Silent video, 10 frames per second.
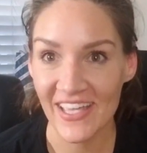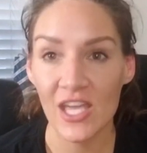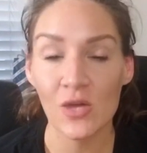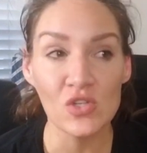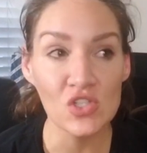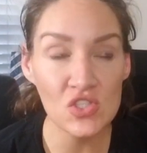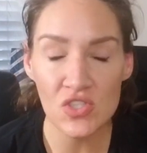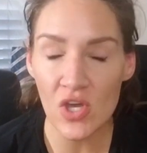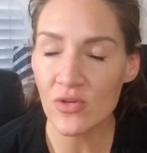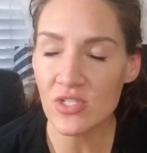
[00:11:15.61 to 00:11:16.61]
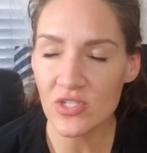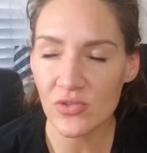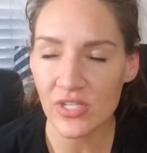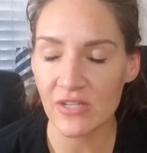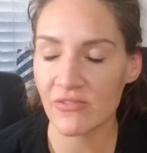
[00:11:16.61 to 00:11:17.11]
It was so
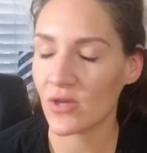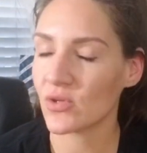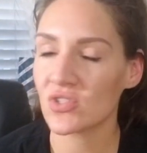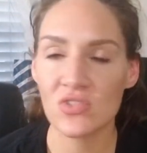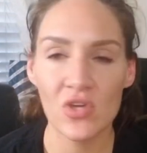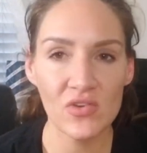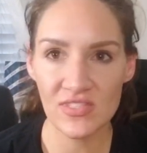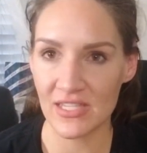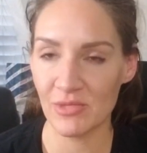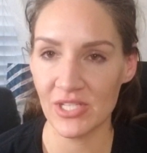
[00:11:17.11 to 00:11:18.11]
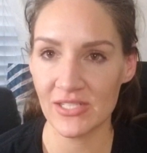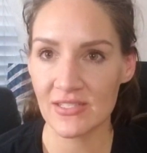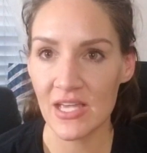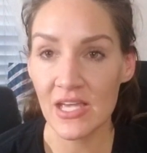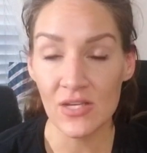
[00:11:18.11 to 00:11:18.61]
intuitive. It was so
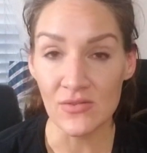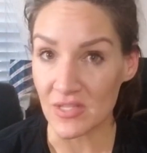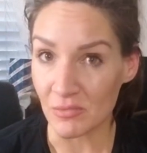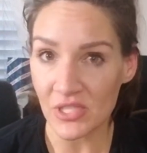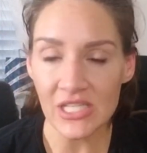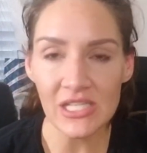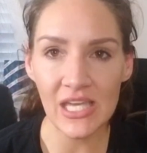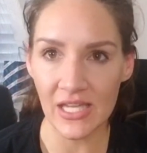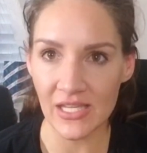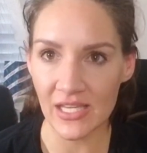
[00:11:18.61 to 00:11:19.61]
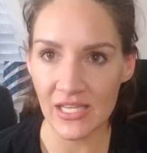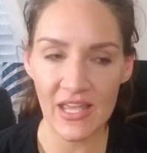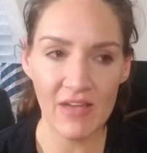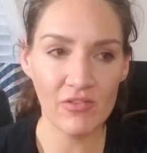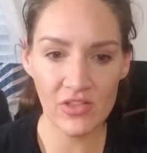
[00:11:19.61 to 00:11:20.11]
seamless. It was completely elegant.
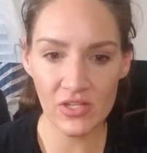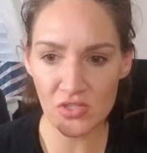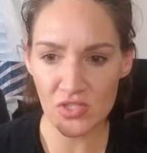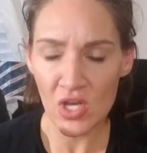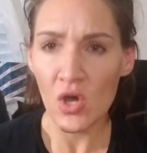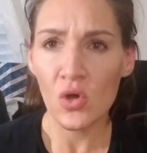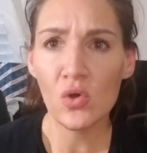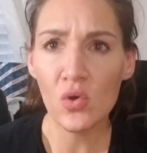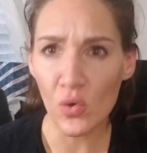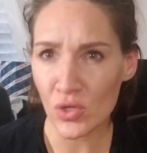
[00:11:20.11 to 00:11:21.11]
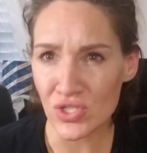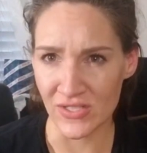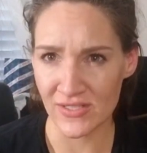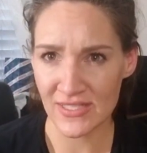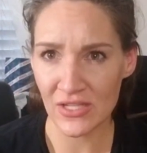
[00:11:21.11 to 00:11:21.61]
Everything looked
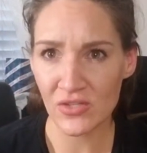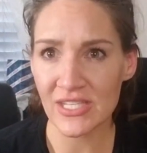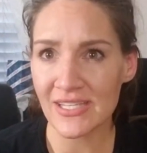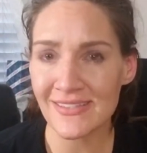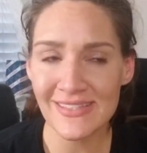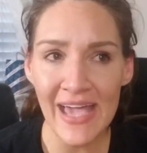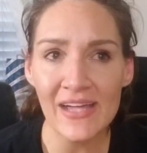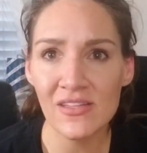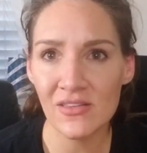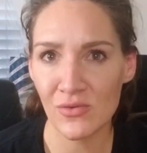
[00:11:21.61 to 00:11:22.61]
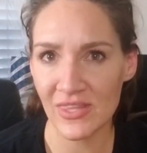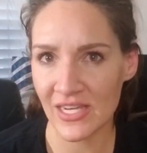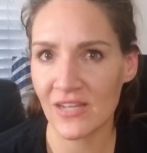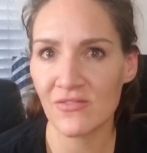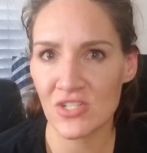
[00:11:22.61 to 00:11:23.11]
gorgeous. It looked exactly the way that
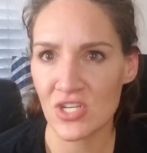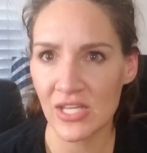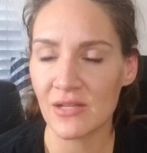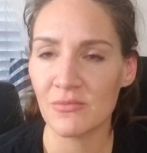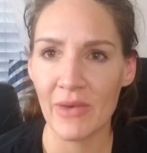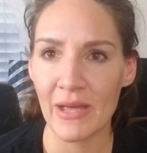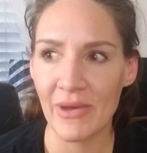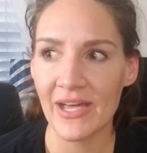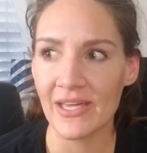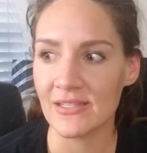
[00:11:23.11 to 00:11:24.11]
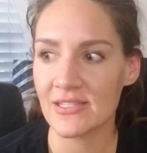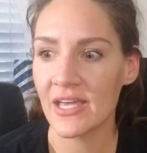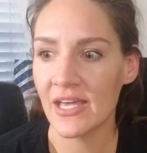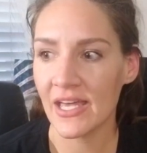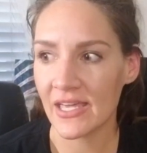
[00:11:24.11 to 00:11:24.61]
I envisioned it in my mind.
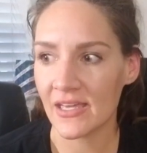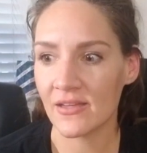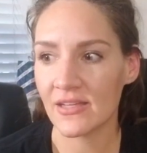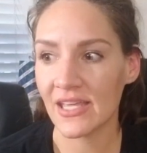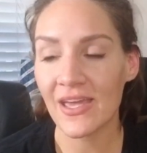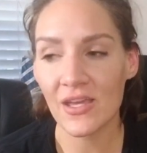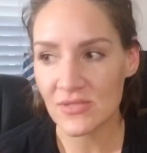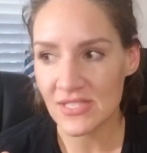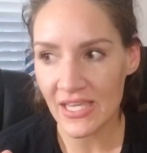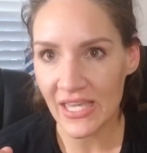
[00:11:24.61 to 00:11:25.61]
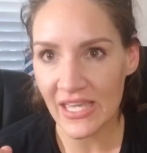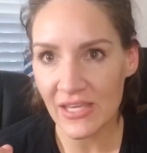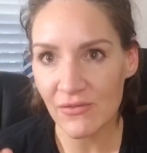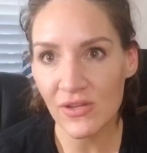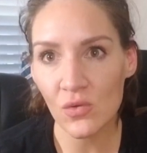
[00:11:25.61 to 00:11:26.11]
And it was like,
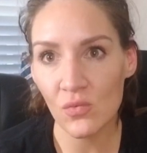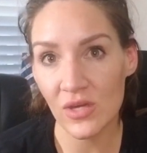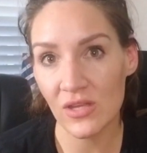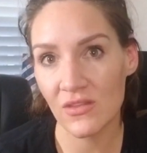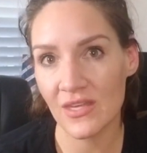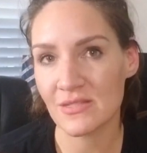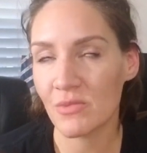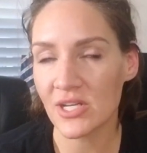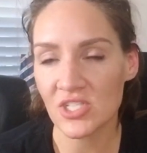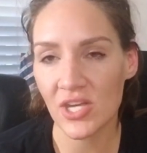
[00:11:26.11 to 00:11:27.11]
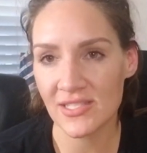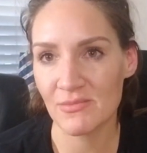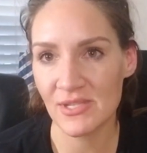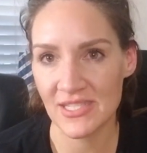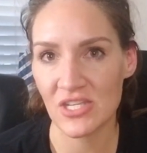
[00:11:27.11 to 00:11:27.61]
even with as much
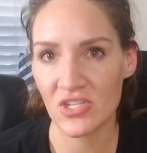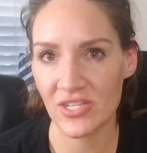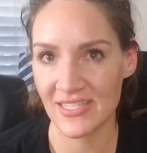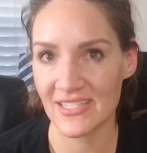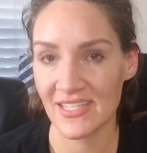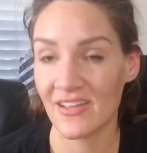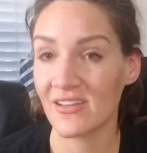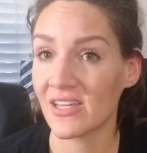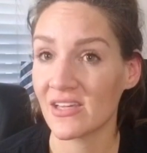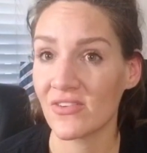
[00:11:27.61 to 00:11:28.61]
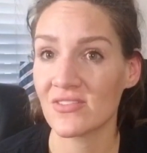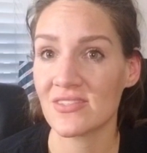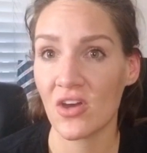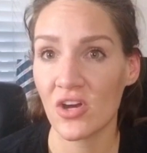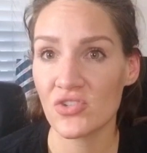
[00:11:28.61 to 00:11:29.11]
customization as I did on ClickFunnels
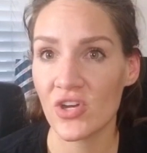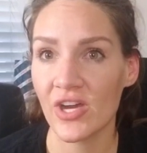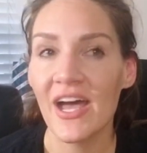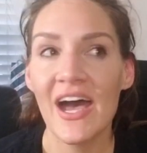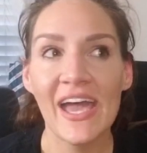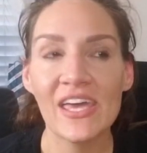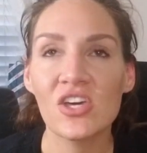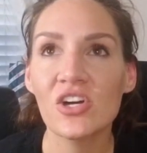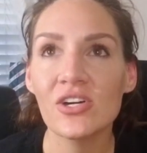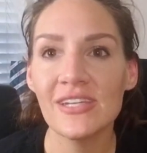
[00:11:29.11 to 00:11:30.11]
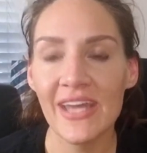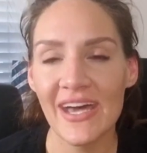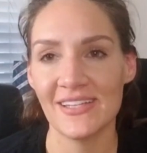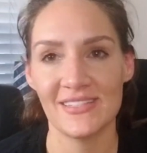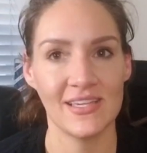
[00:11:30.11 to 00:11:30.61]
and Kartra, I could
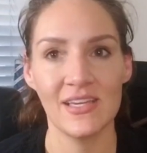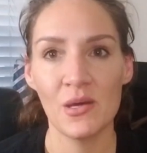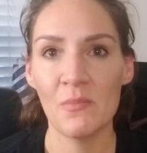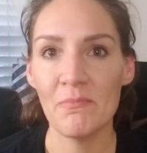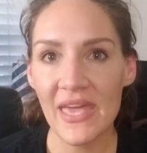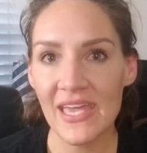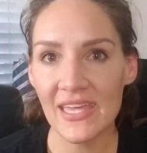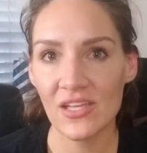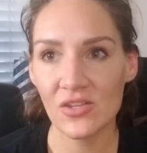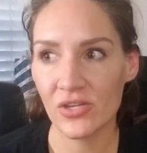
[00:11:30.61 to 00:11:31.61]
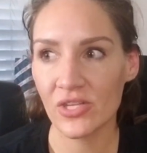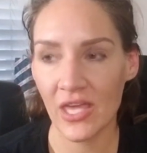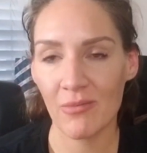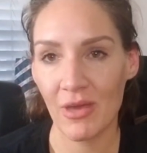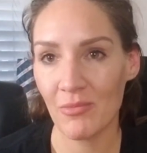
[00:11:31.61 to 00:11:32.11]
not make it look
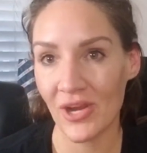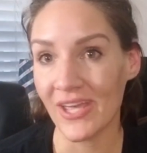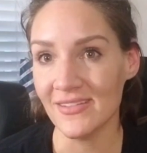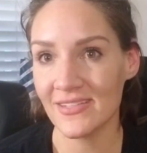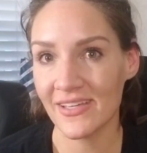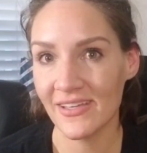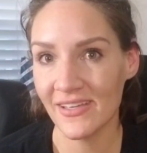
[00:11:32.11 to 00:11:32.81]
like my brand.